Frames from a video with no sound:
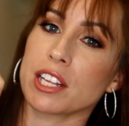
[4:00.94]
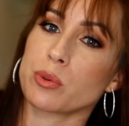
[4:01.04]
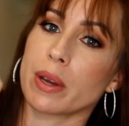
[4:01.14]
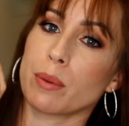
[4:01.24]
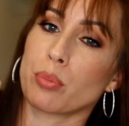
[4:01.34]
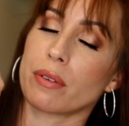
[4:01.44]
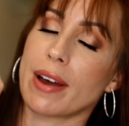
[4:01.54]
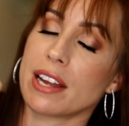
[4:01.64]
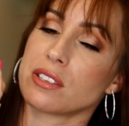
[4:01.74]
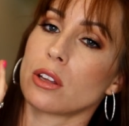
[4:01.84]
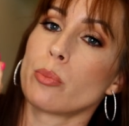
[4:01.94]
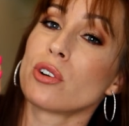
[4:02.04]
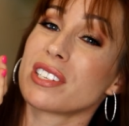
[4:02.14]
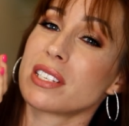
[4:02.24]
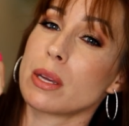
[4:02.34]
that's what provides a little
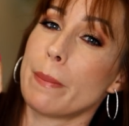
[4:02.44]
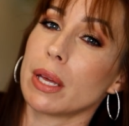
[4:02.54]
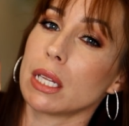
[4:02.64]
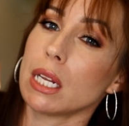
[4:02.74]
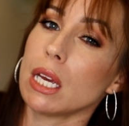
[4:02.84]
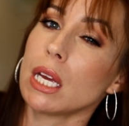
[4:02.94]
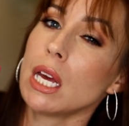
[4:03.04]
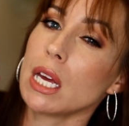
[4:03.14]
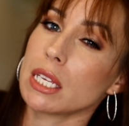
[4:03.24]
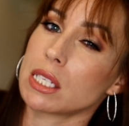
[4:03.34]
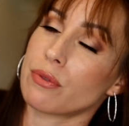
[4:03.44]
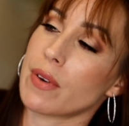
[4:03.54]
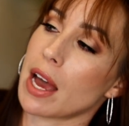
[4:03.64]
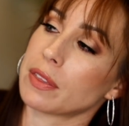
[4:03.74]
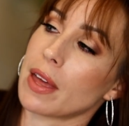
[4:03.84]
more stability, is the
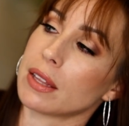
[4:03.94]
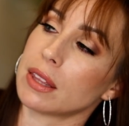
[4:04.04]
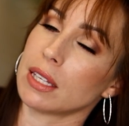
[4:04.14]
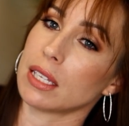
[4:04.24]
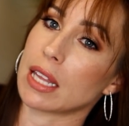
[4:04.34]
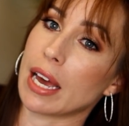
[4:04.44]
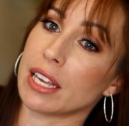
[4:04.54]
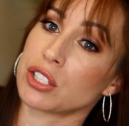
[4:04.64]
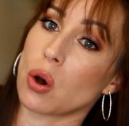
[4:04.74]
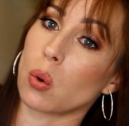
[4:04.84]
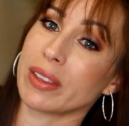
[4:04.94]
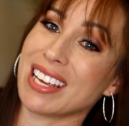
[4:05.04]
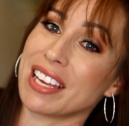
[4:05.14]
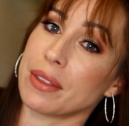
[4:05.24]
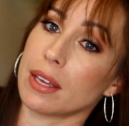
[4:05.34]
fact that the height's
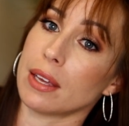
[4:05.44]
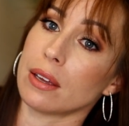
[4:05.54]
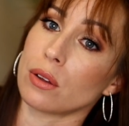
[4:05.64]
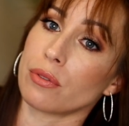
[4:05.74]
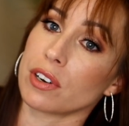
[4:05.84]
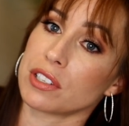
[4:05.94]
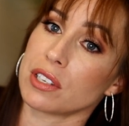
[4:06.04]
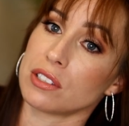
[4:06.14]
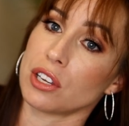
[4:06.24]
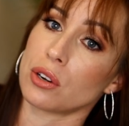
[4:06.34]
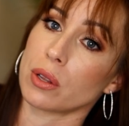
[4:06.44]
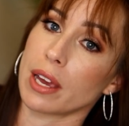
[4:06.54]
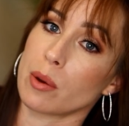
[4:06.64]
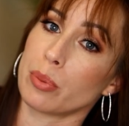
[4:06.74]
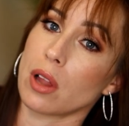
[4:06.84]
only in the heel versus, you know,
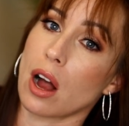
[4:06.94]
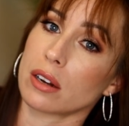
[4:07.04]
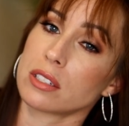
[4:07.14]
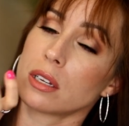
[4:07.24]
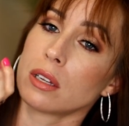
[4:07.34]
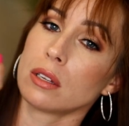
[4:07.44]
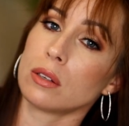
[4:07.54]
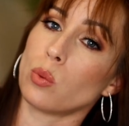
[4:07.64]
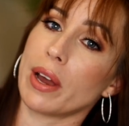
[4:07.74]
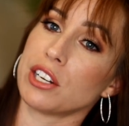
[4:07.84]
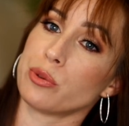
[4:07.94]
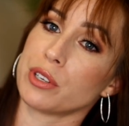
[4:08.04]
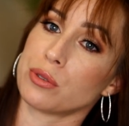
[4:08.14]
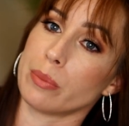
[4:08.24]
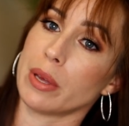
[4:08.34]
like a blocked wedge,
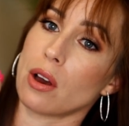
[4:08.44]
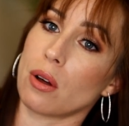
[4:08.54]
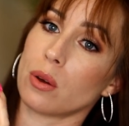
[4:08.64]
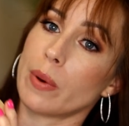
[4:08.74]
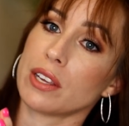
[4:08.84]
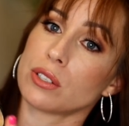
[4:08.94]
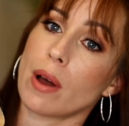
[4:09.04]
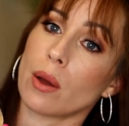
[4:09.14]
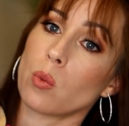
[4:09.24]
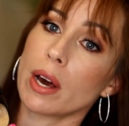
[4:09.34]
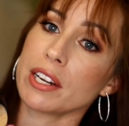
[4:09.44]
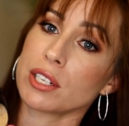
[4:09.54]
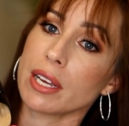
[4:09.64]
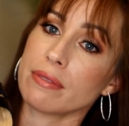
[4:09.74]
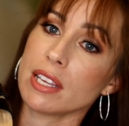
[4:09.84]
which would be all the way. So I
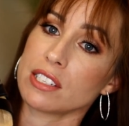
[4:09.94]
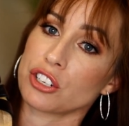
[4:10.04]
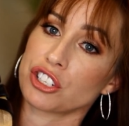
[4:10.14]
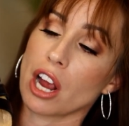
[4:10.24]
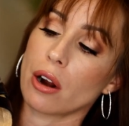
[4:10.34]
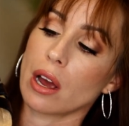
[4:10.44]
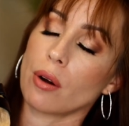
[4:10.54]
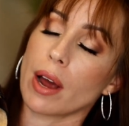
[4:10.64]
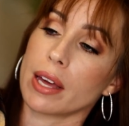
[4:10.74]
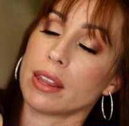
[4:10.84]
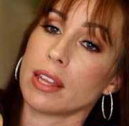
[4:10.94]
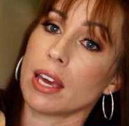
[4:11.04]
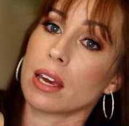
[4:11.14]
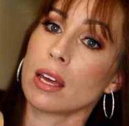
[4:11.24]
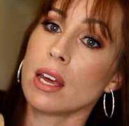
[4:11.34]
wanted to give these a shout out. I
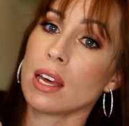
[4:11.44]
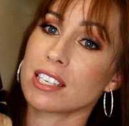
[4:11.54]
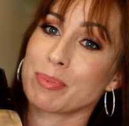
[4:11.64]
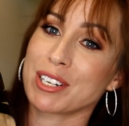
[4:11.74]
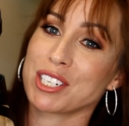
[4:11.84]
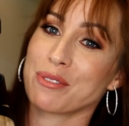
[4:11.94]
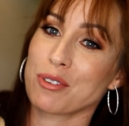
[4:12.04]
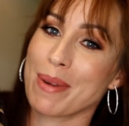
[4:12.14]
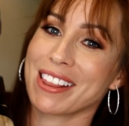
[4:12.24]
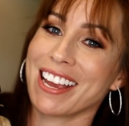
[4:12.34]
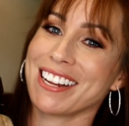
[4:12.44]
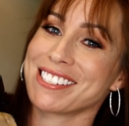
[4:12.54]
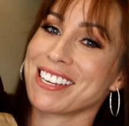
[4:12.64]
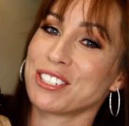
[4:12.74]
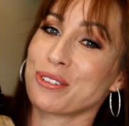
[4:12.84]
think, especially for my
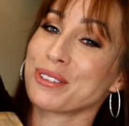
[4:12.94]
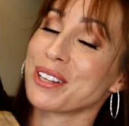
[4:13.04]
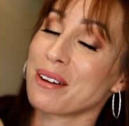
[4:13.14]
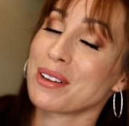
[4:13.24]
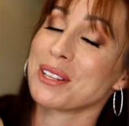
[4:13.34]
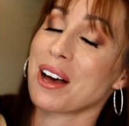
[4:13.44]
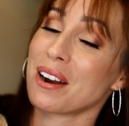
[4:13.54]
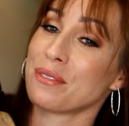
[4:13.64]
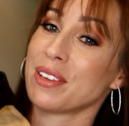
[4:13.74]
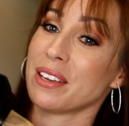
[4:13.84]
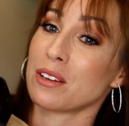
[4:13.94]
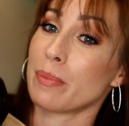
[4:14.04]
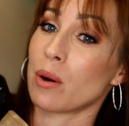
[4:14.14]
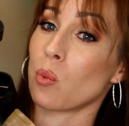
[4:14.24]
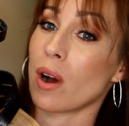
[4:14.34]
ladies that don't love a lot of
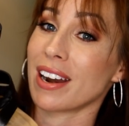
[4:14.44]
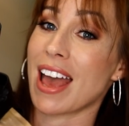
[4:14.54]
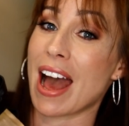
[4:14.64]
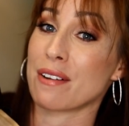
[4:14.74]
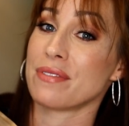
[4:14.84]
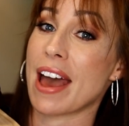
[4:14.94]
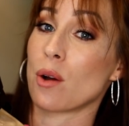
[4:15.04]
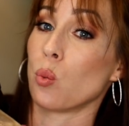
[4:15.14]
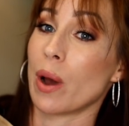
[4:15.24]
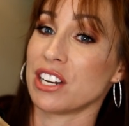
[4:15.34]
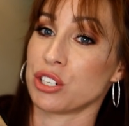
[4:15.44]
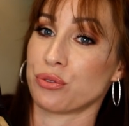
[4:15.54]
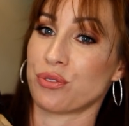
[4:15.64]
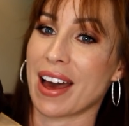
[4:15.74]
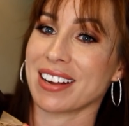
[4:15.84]
heel, but want to have that wedge
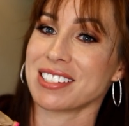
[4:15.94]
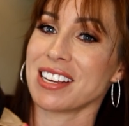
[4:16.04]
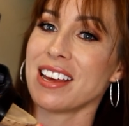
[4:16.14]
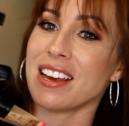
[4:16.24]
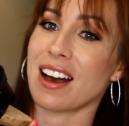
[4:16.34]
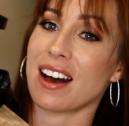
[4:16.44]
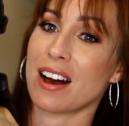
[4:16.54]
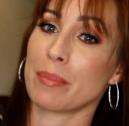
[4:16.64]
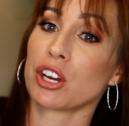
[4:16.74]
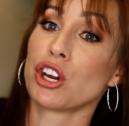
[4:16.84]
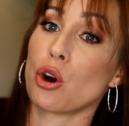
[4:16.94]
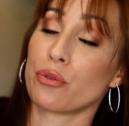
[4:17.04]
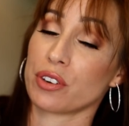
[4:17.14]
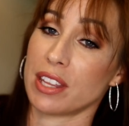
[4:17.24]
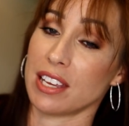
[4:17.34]
effect, um,
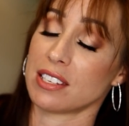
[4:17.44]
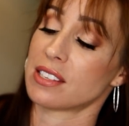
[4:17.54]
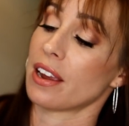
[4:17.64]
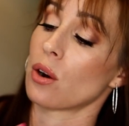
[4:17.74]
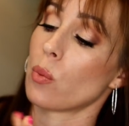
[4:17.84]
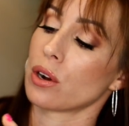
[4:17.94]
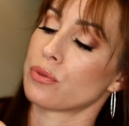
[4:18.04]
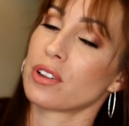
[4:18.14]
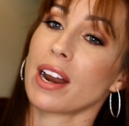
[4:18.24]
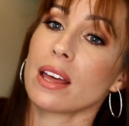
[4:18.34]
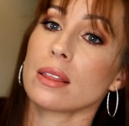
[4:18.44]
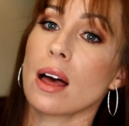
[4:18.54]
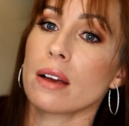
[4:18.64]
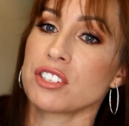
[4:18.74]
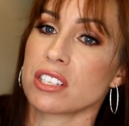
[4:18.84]
go for these. They are wonderful. And I
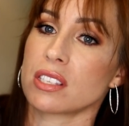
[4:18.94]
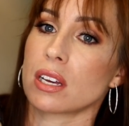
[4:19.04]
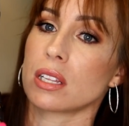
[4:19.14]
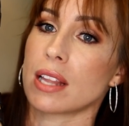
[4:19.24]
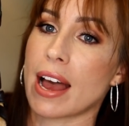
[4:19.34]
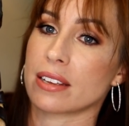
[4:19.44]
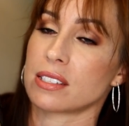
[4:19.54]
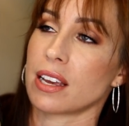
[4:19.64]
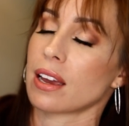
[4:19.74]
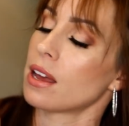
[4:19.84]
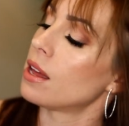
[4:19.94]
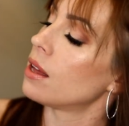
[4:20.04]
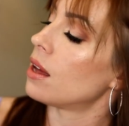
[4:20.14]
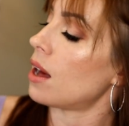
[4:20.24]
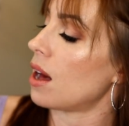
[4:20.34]
love just the classic,
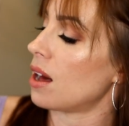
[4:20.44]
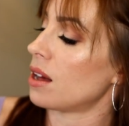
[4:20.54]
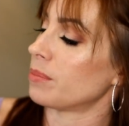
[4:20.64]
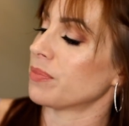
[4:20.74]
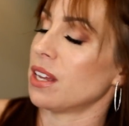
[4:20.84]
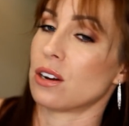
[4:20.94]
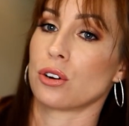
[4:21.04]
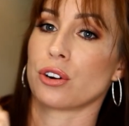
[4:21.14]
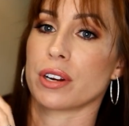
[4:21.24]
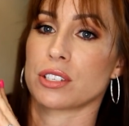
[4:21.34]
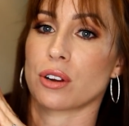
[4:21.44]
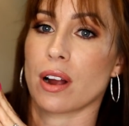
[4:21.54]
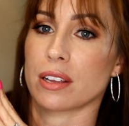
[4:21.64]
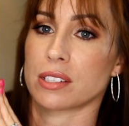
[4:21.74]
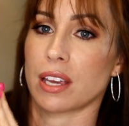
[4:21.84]
uh, you know,
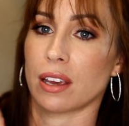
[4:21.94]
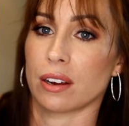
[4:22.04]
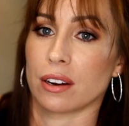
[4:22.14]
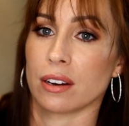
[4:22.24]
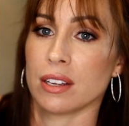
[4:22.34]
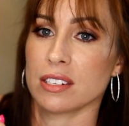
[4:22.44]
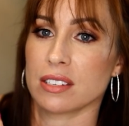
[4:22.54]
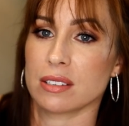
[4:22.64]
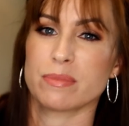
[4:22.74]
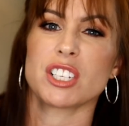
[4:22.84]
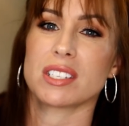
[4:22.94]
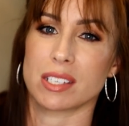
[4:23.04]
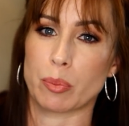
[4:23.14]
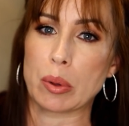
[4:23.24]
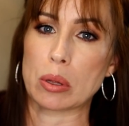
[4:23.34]
crisscross here, just, just
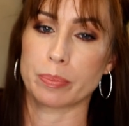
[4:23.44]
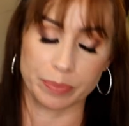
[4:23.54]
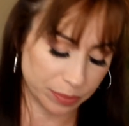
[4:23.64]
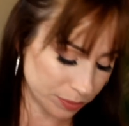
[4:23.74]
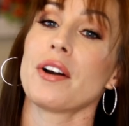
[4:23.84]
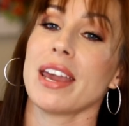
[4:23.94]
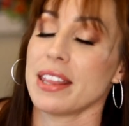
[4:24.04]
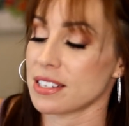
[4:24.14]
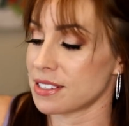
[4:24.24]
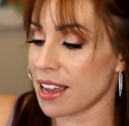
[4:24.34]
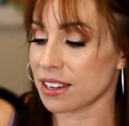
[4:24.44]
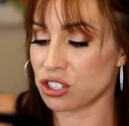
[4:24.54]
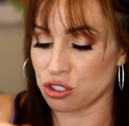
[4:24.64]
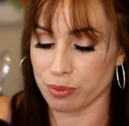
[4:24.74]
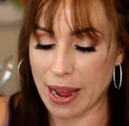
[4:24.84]
simple. Okay, this
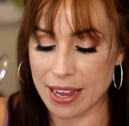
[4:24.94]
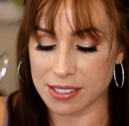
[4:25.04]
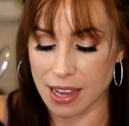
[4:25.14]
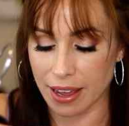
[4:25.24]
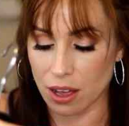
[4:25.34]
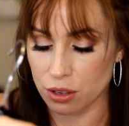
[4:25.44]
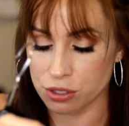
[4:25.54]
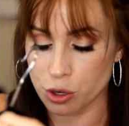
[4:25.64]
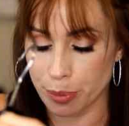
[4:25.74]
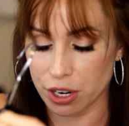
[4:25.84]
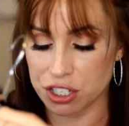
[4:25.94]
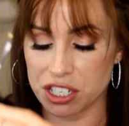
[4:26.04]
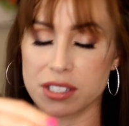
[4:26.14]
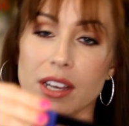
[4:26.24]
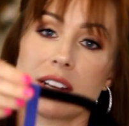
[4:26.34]
next dress I also
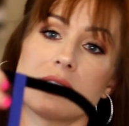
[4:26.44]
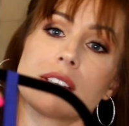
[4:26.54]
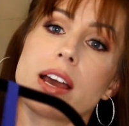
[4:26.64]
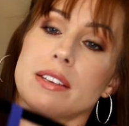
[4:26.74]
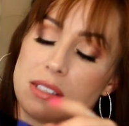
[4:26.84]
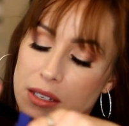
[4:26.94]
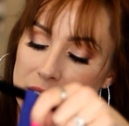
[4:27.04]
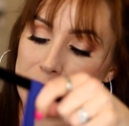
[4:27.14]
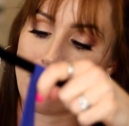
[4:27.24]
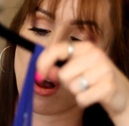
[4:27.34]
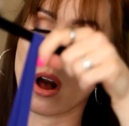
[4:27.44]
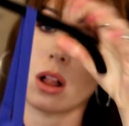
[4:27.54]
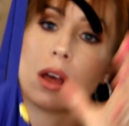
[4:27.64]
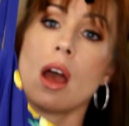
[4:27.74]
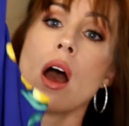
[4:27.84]
purchased in a size
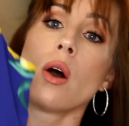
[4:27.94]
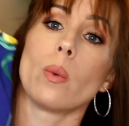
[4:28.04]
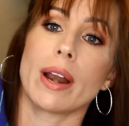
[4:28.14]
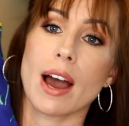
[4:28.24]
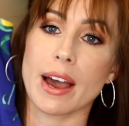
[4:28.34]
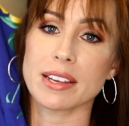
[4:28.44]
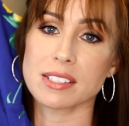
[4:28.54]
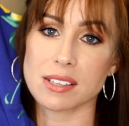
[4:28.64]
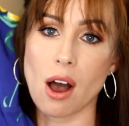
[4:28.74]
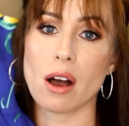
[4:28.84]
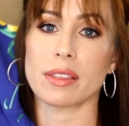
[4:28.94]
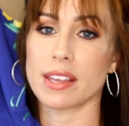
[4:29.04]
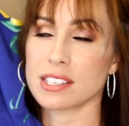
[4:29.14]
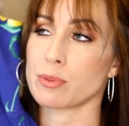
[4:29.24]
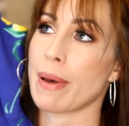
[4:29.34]
small. When I saw
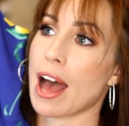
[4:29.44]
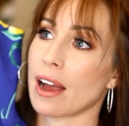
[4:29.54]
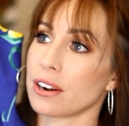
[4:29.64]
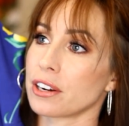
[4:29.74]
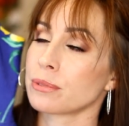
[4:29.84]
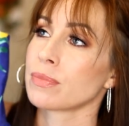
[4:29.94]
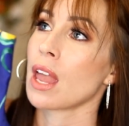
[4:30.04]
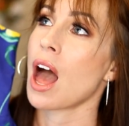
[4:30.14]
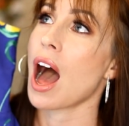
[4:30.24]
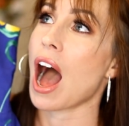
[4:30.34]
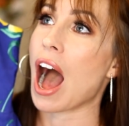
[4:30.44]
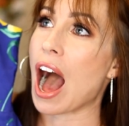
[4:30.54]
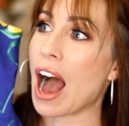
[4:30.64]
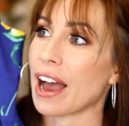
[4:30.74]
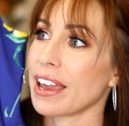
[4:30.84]
this pattern,
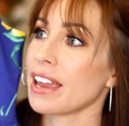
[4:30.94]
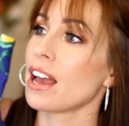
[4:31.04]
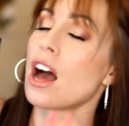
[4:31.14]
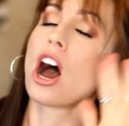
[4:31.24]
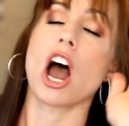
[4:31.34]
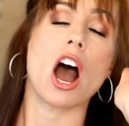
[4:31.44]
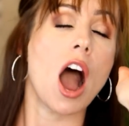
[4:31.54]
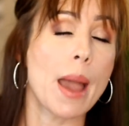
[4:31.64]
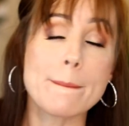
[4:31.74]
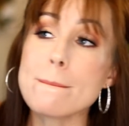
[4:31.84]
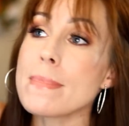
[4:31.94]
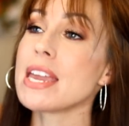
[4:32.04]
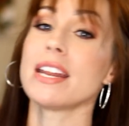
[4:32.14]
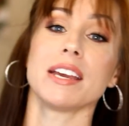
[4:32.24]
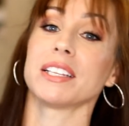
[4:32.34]
I
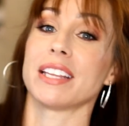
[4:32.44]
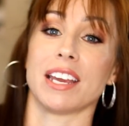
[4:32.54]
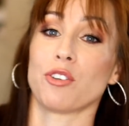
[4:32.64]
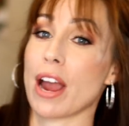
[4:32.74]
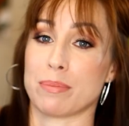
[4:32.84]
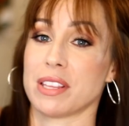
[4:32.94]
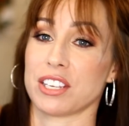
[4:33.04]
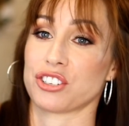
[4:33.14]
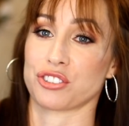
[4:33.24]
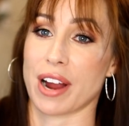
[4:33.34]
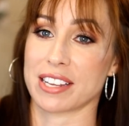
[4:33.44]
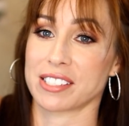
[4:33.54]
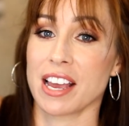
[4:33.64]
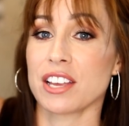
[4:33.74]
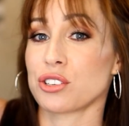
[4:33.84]
immediately grabbed this
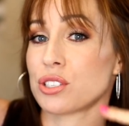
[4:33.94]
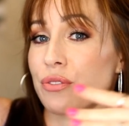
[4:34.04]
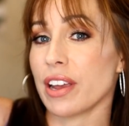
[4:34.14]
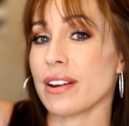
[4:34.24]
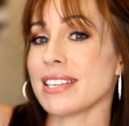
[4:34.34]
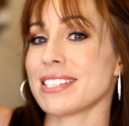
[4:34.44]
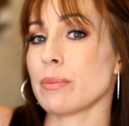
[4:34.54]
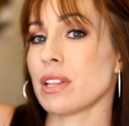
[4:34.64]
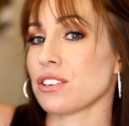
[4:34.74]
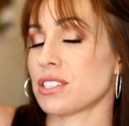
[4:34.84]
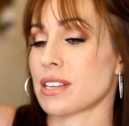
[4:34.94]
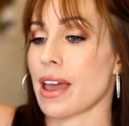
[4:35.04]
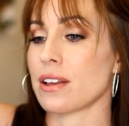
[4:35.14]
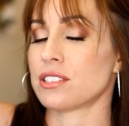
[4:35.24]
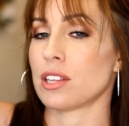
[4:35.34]
dress. So it's a very similar
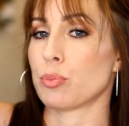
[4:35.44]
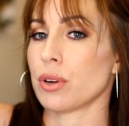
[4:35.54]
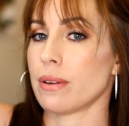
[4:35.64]
style to the